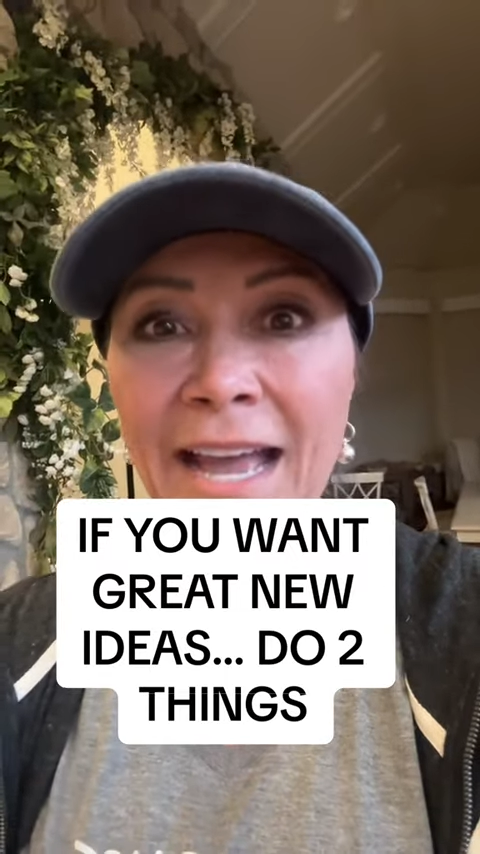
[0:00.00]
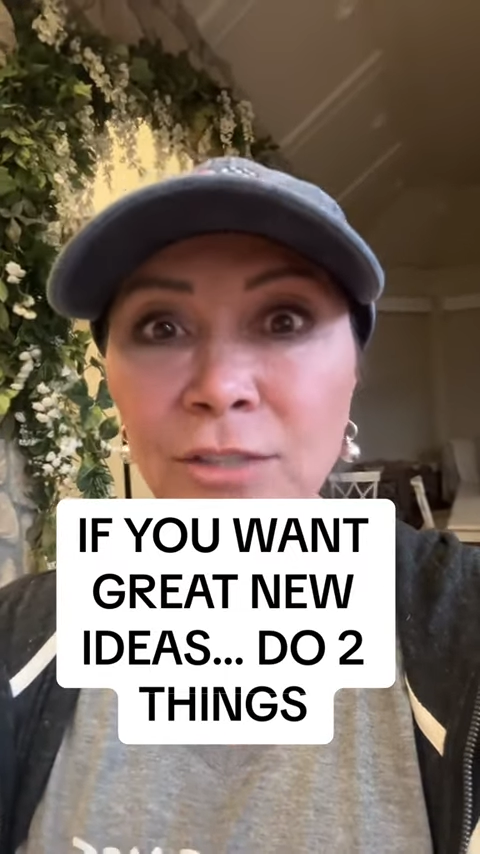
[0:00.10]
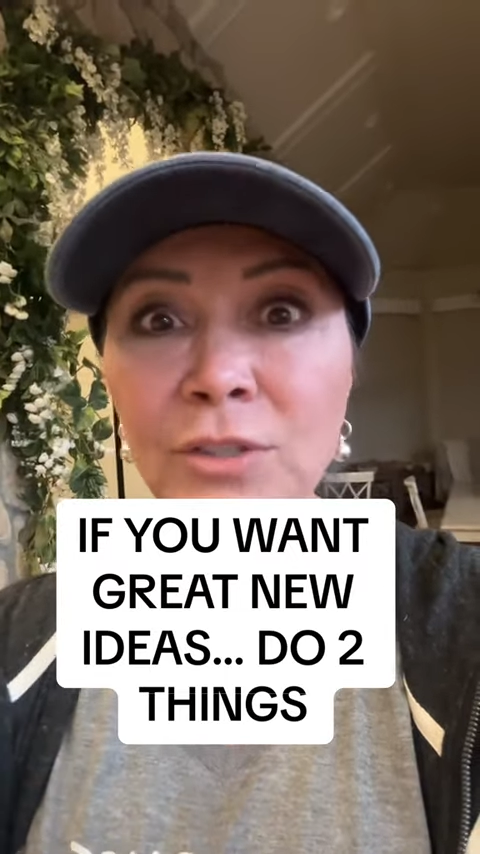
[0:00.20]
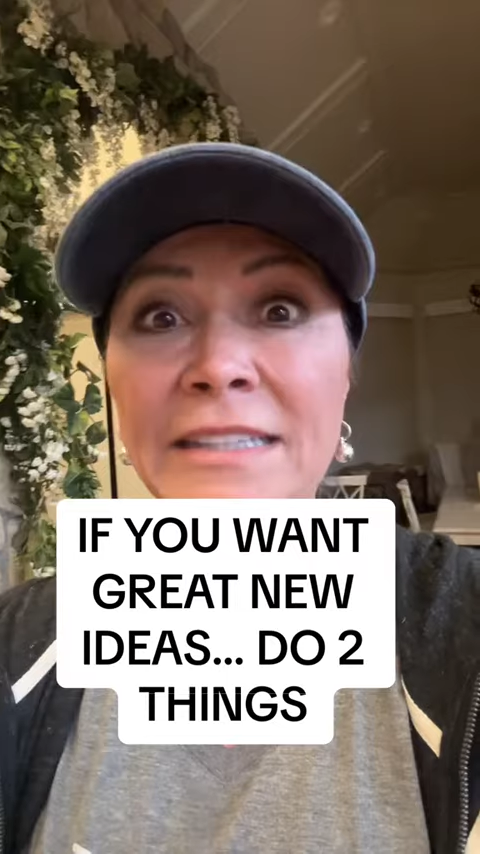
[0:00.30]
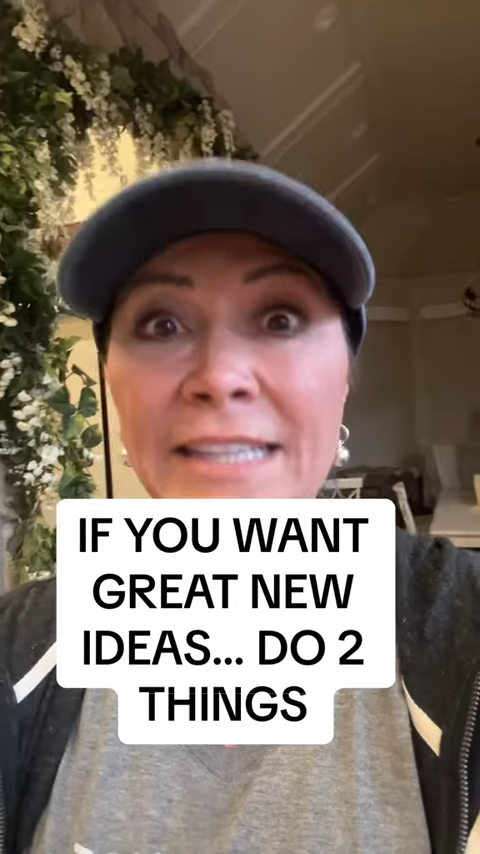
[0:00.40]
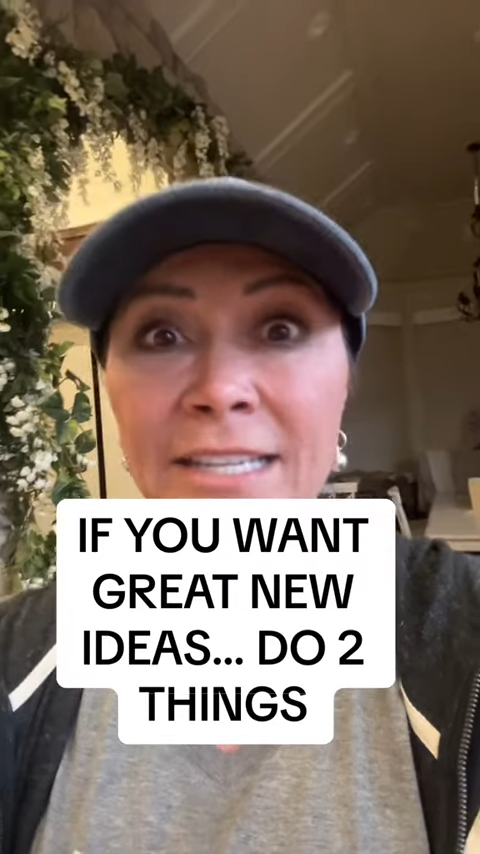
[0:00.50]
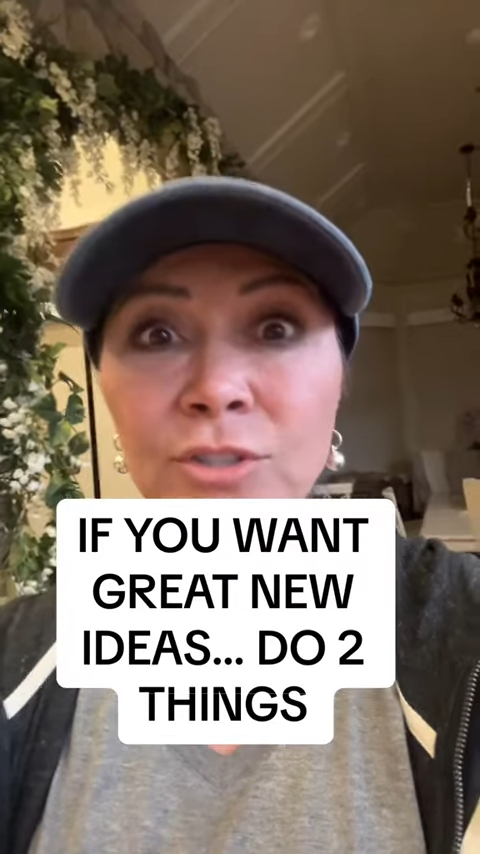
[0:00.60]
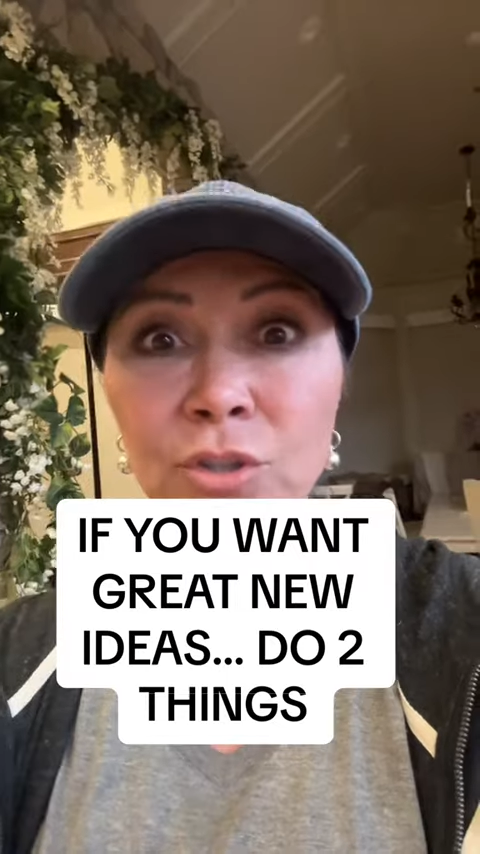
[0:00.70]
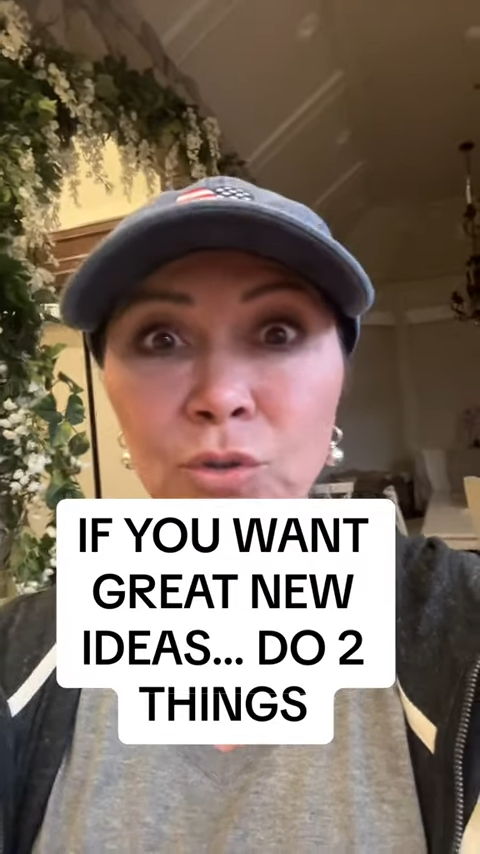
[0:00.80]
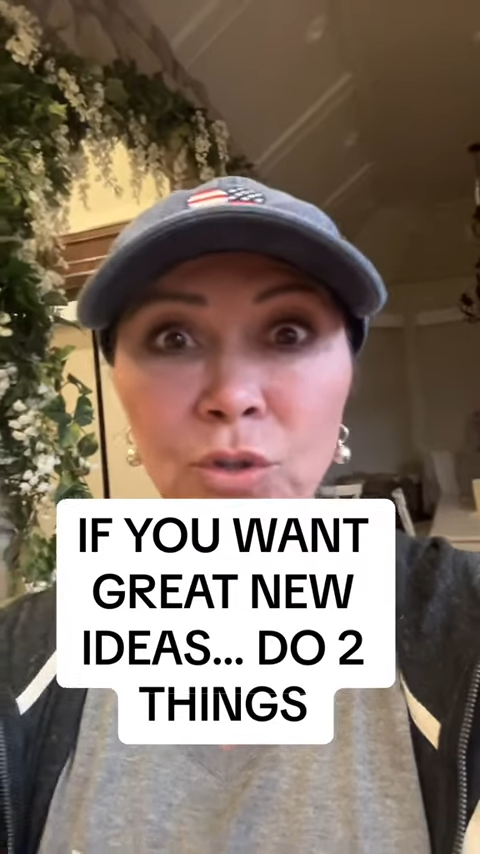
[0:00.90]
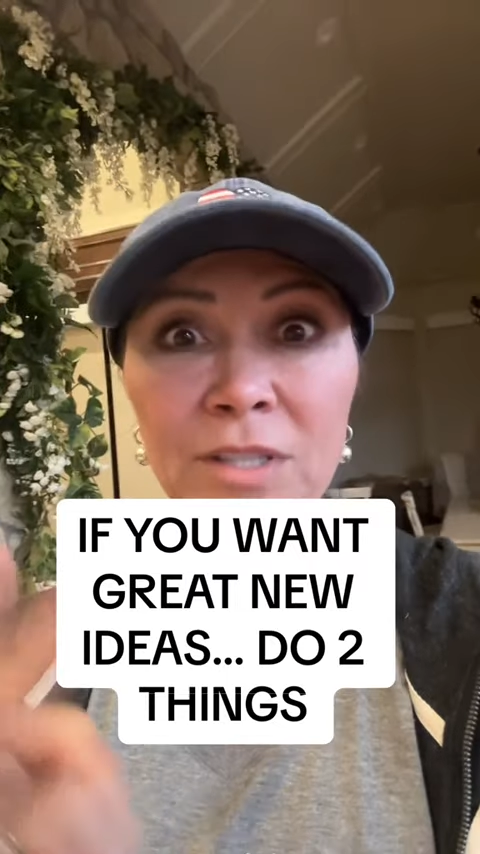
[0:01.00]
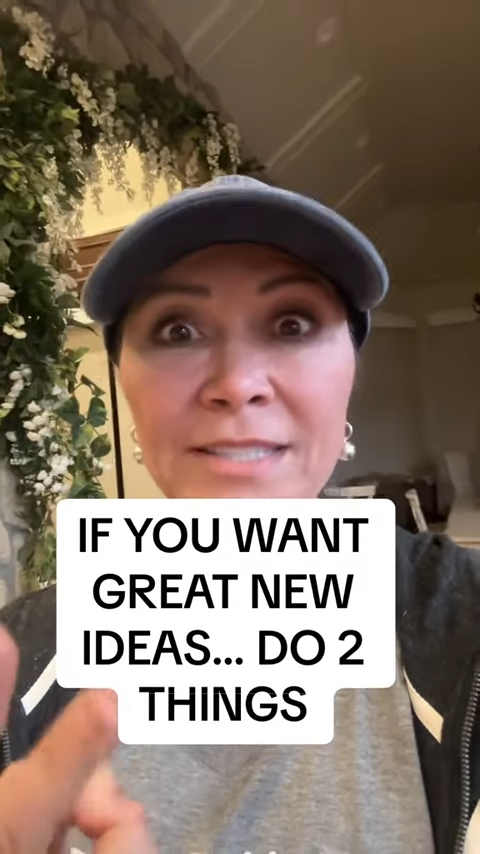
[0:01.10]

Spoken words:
actually leads you to the